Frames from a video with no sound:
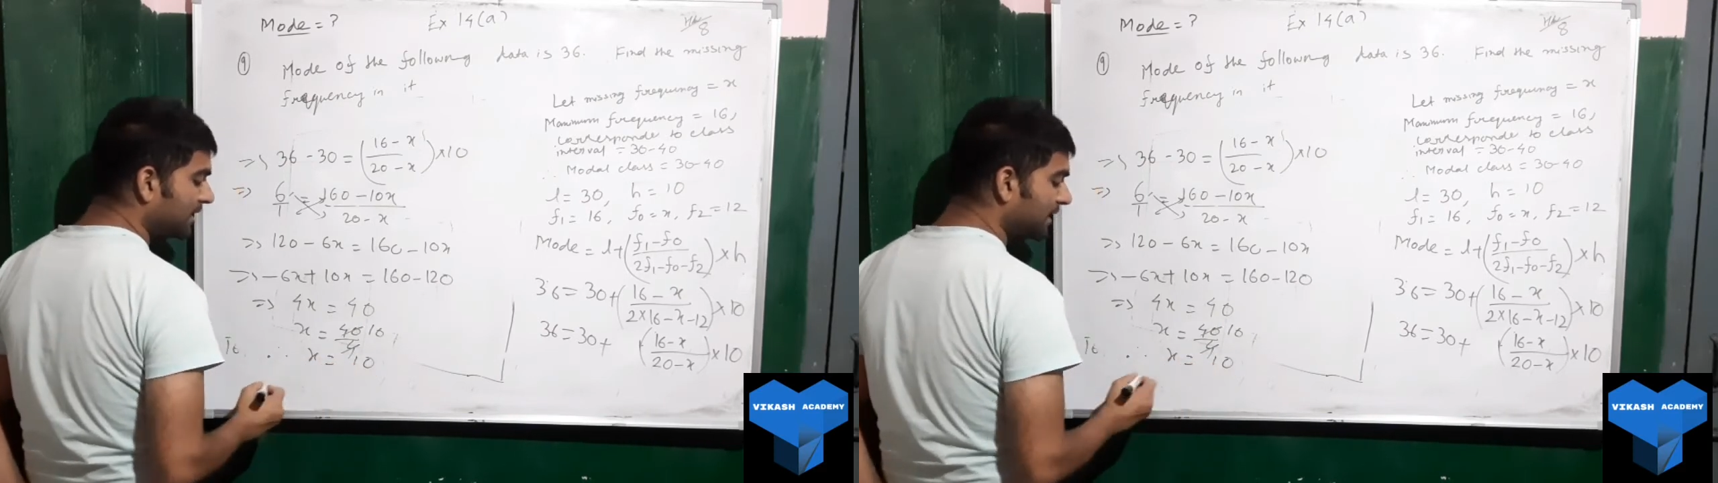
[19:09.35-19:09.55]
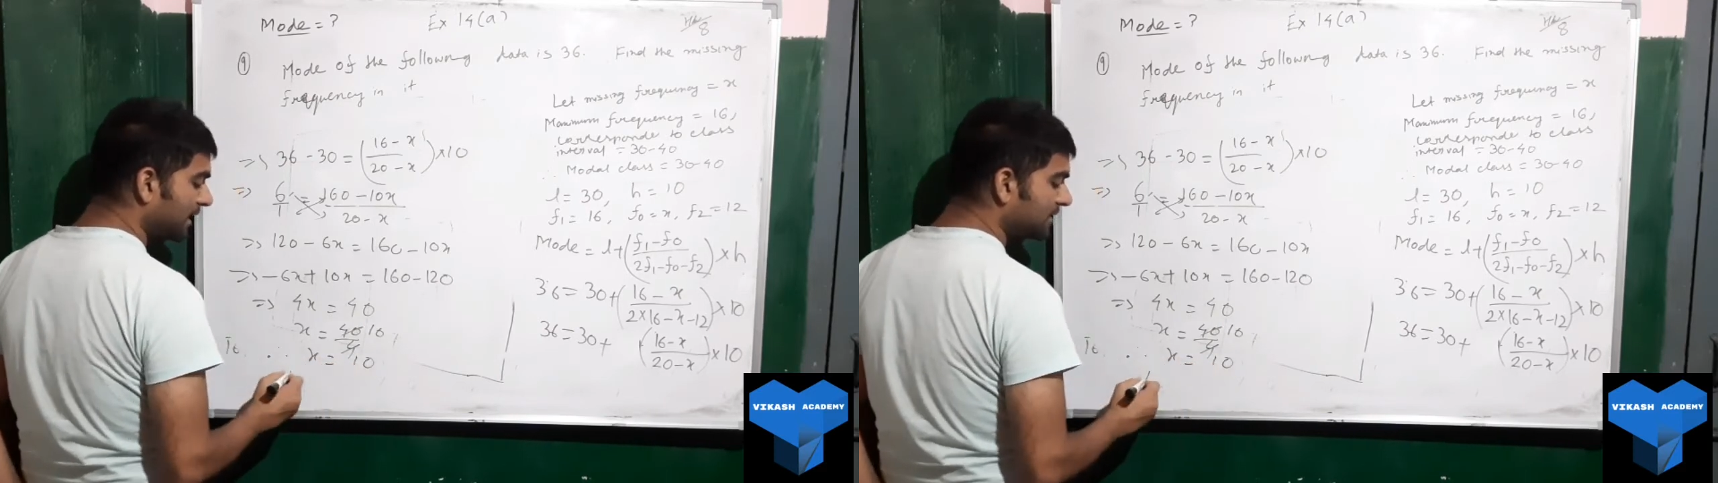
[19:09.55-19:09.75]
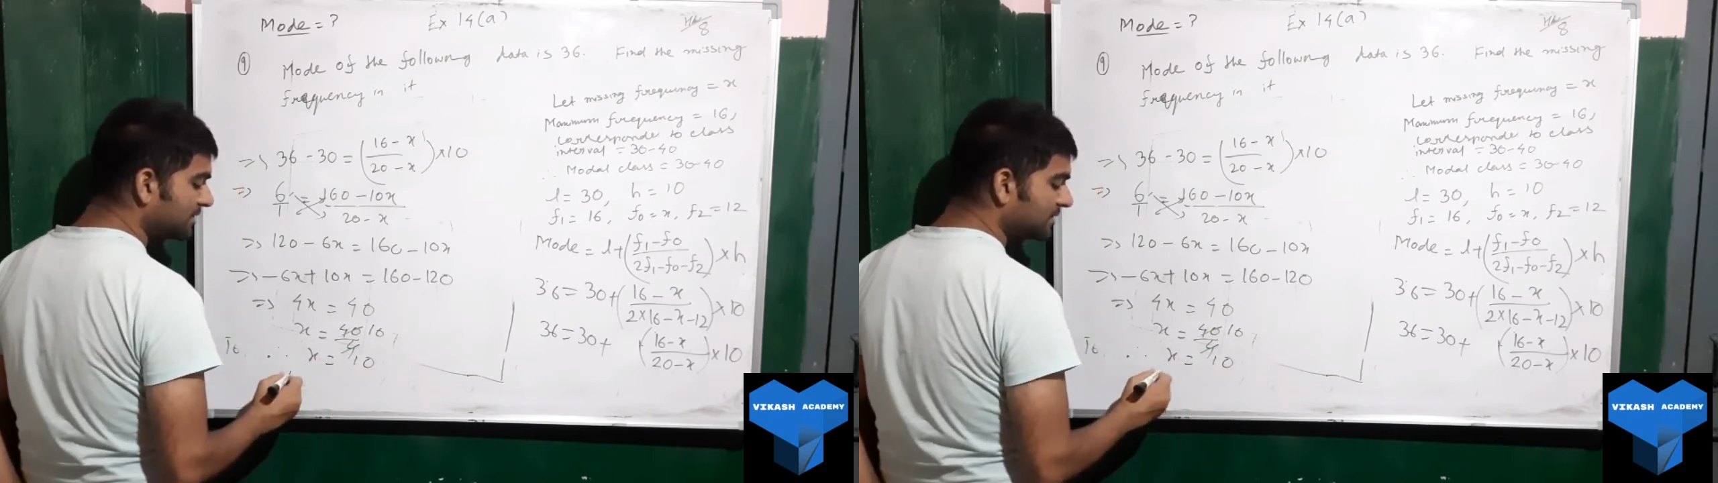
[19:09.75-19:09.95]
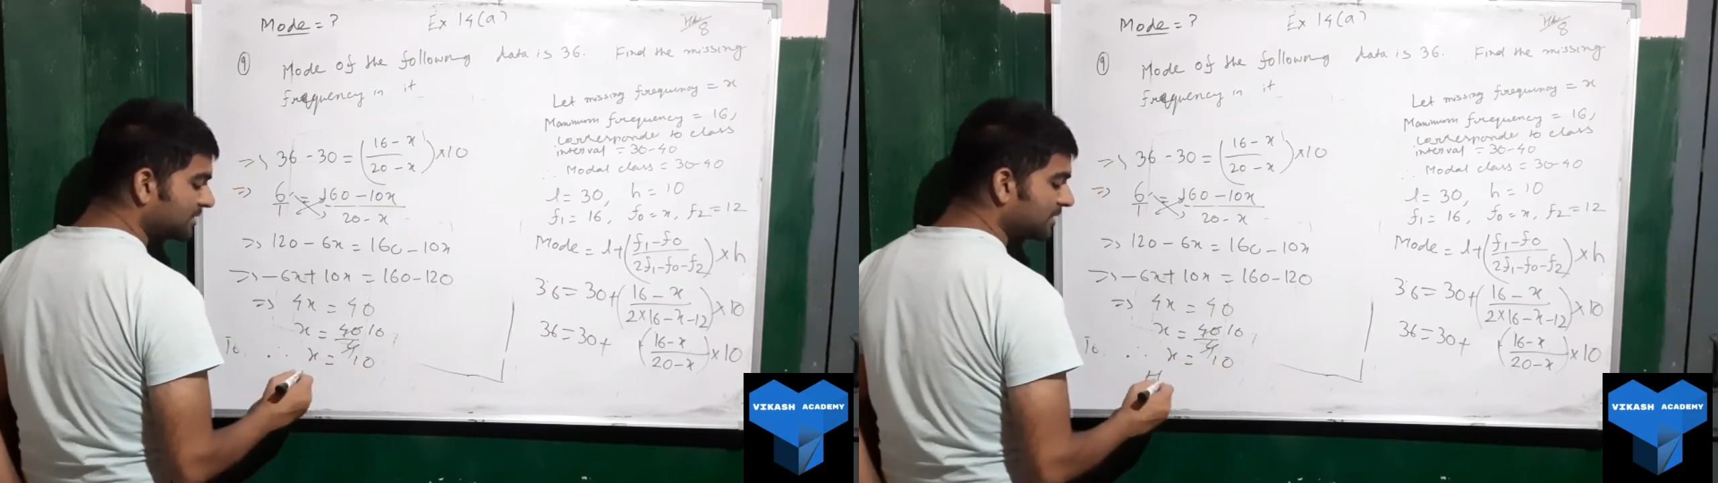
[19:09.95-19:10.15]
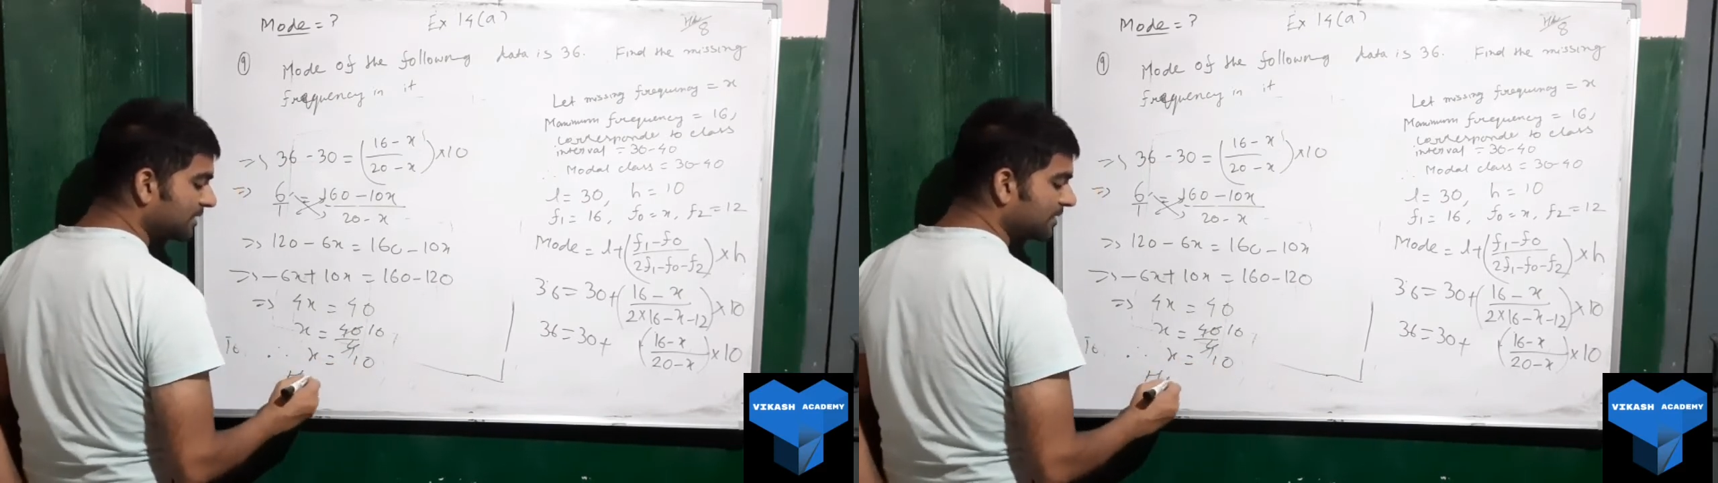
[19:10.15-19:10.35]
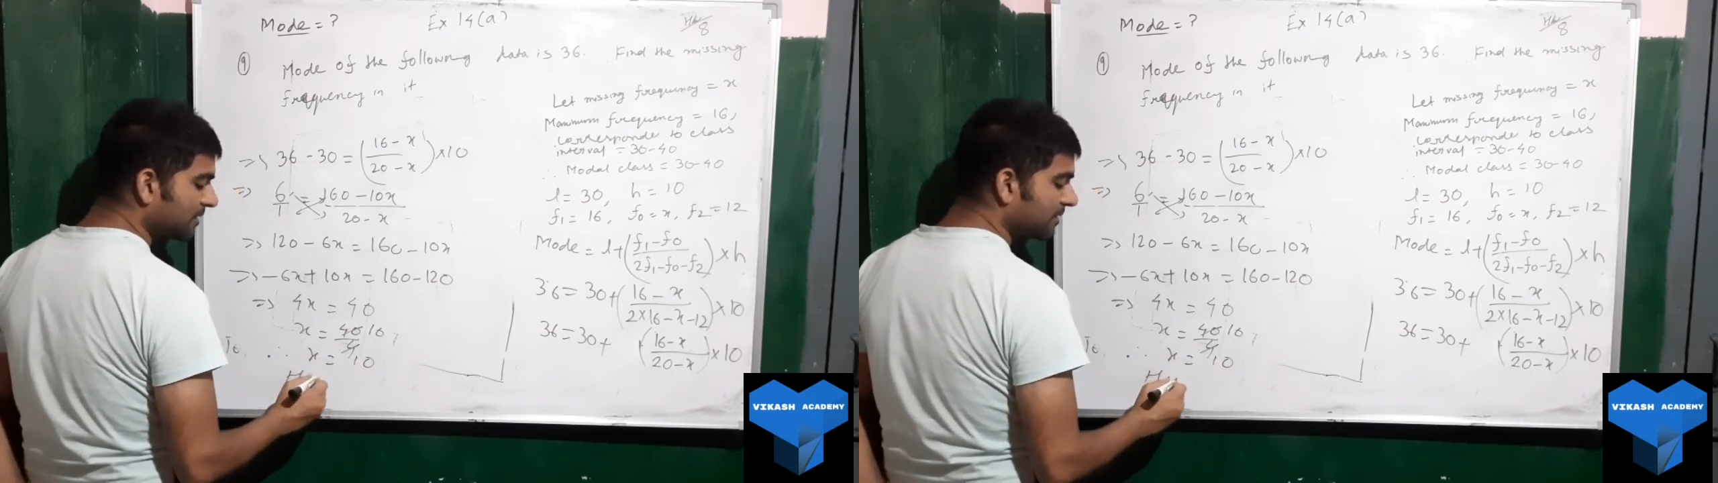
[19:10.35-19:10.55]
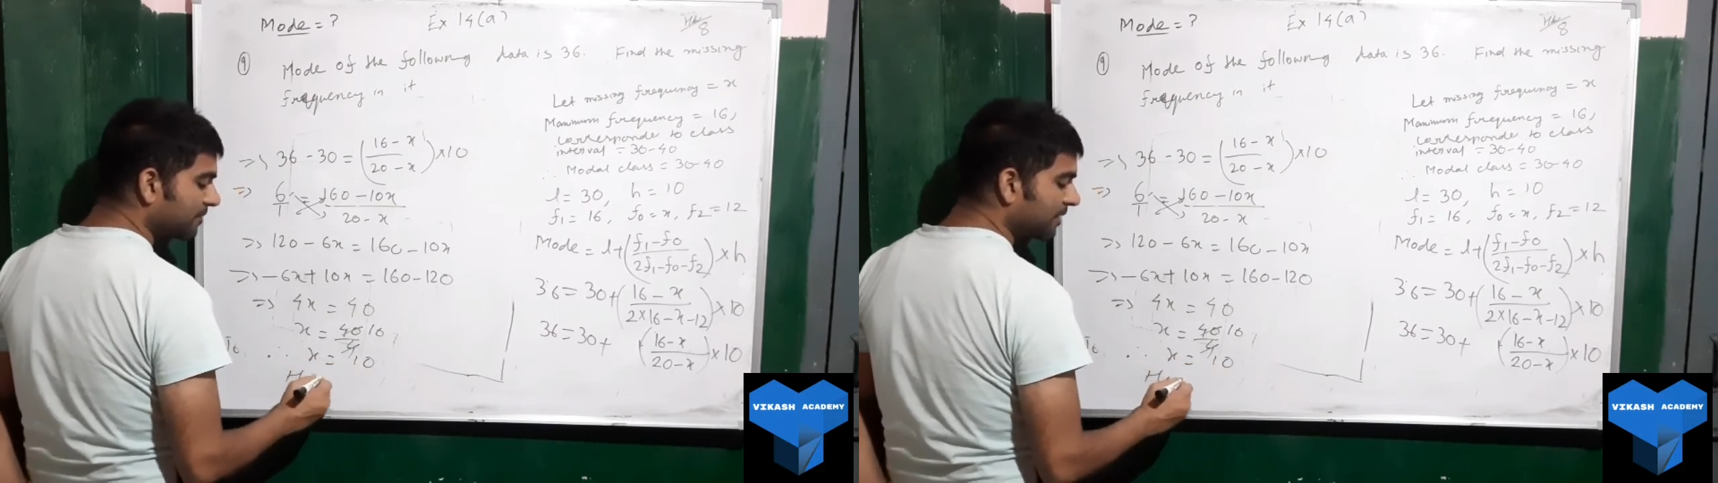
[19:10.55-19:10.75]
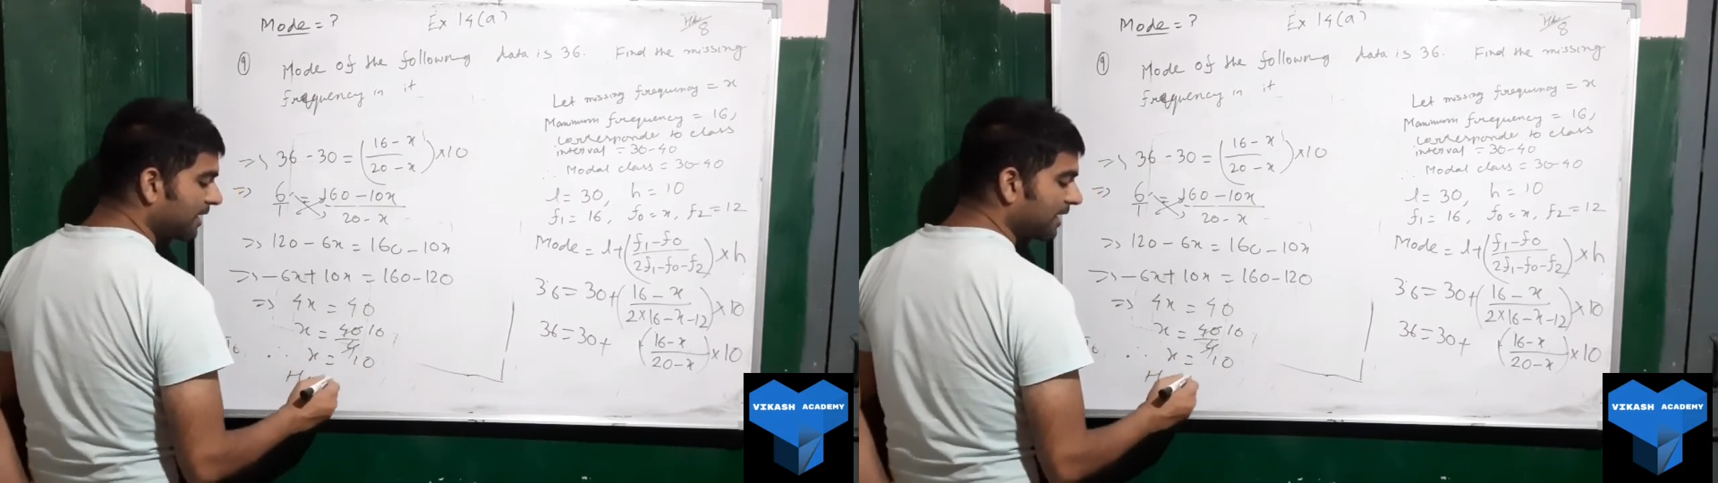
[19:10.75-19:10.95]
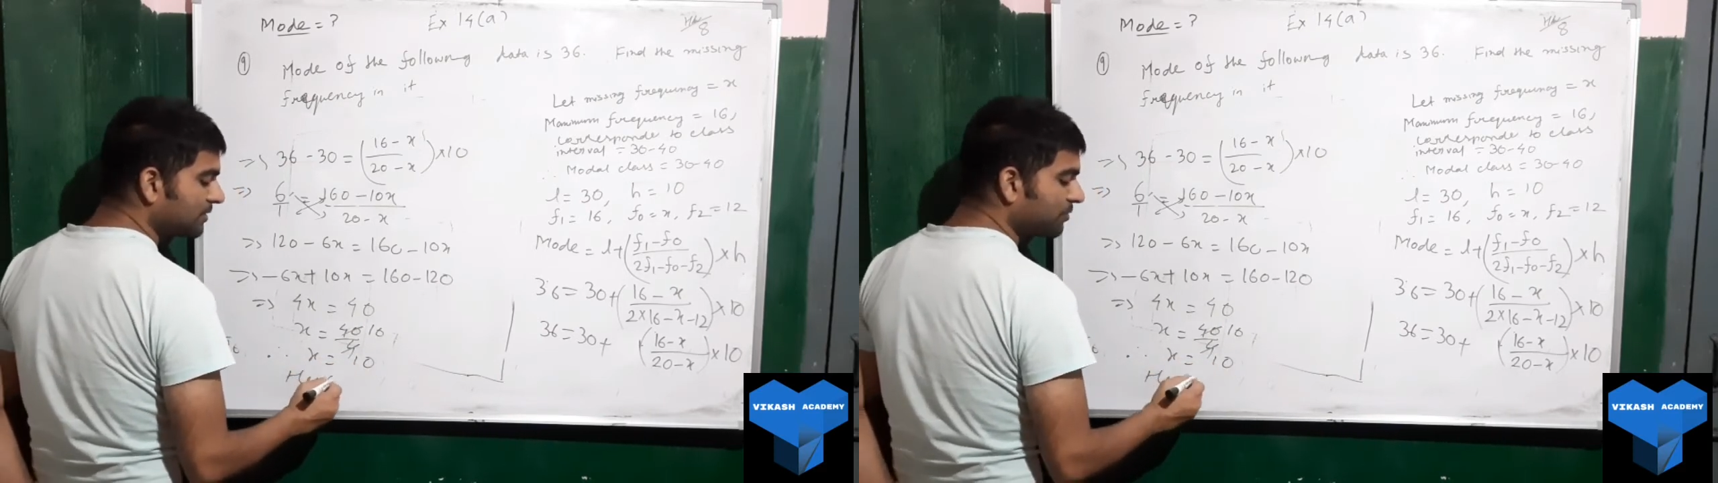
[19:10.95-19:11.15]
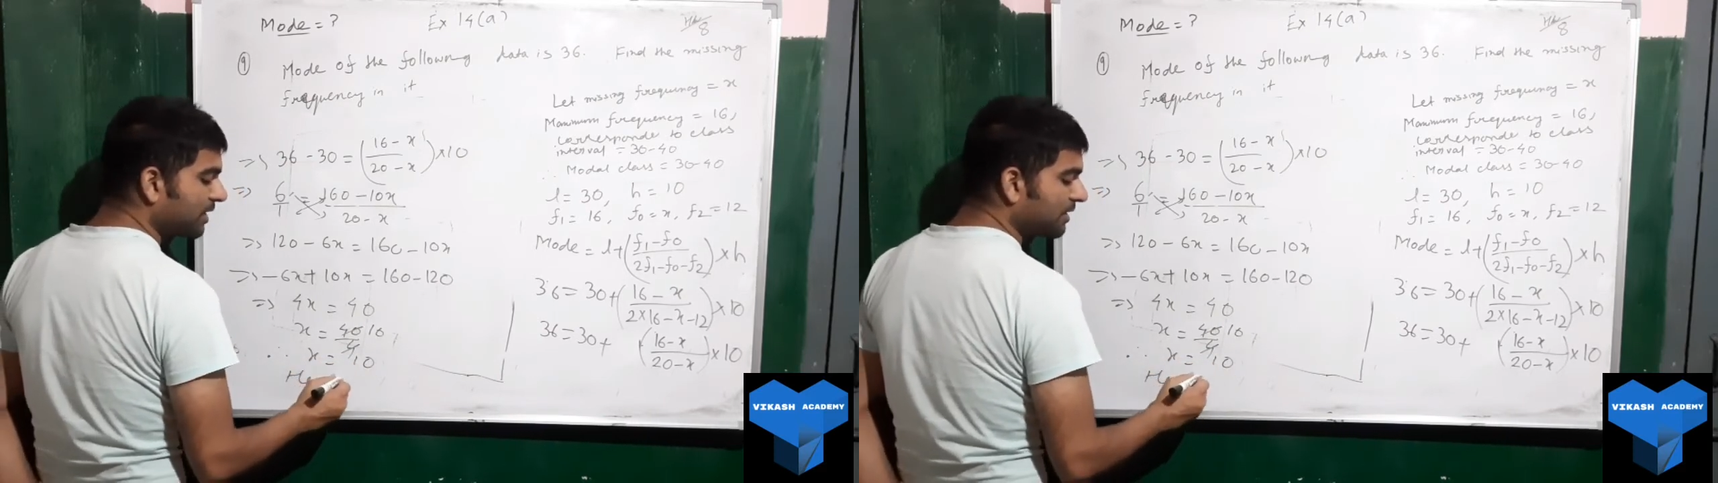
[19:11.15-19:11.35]
hence
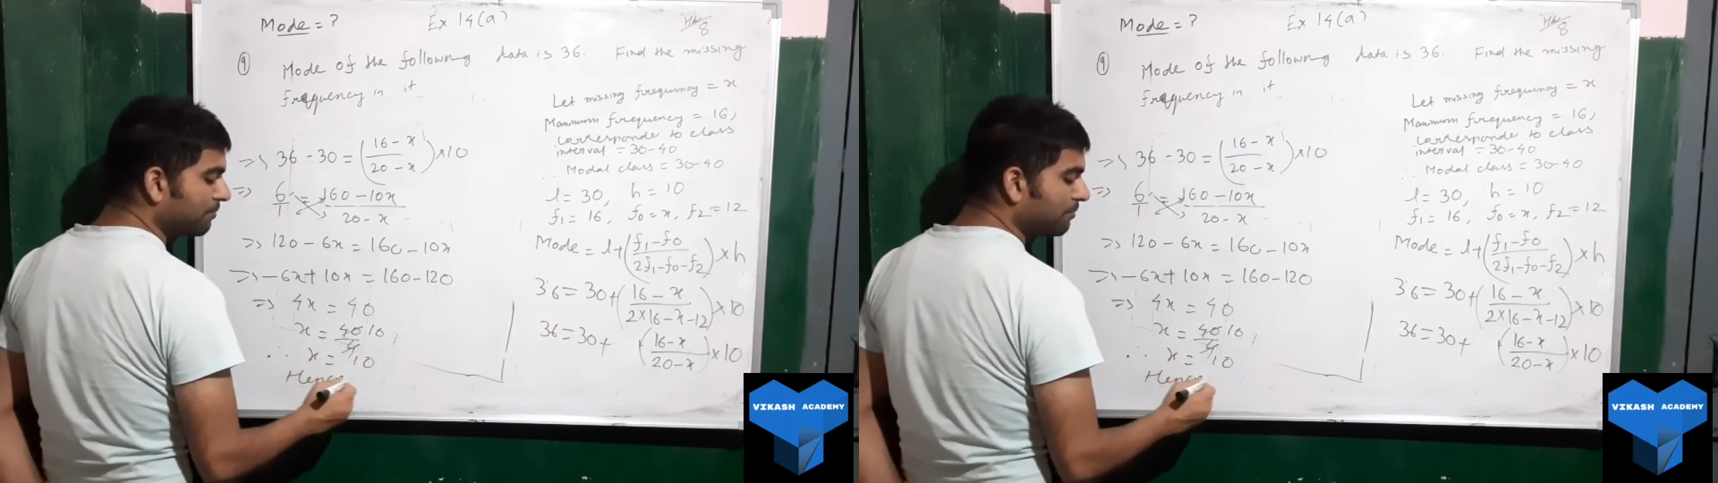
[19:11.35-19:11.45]
what?